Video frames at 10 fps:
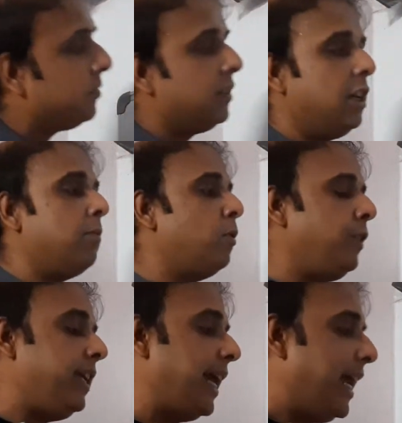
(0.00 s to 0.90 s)
Now
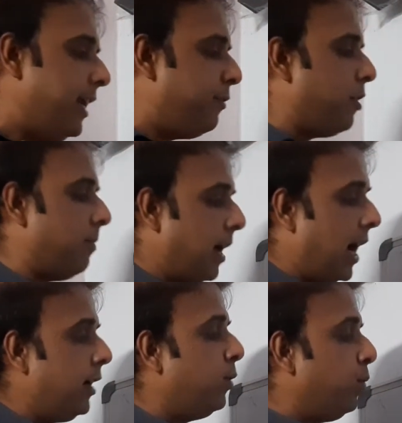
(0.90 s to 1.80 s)
moving ahead from
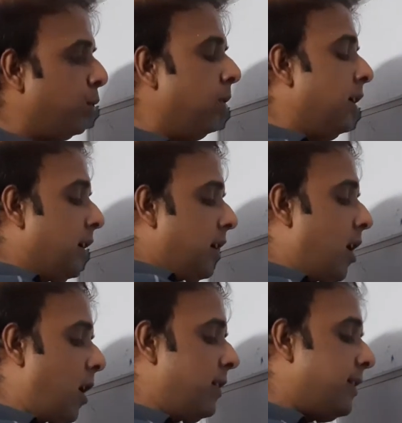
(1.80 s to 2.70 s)
R2 to
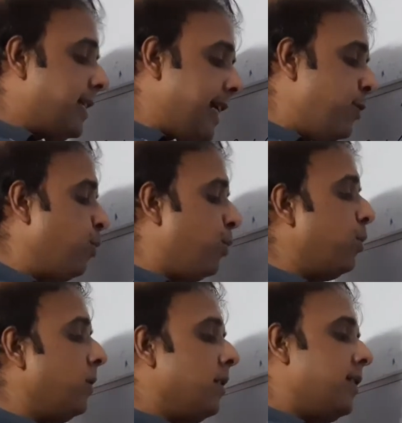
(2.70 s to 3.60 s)
or C2
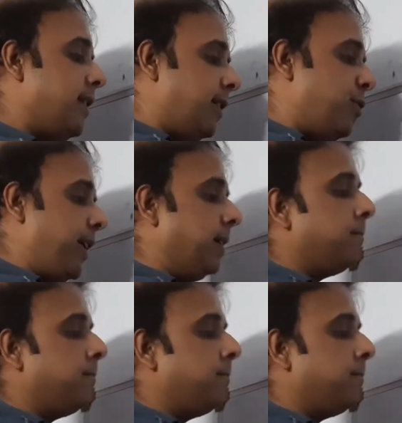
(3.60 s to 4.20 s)
to C3.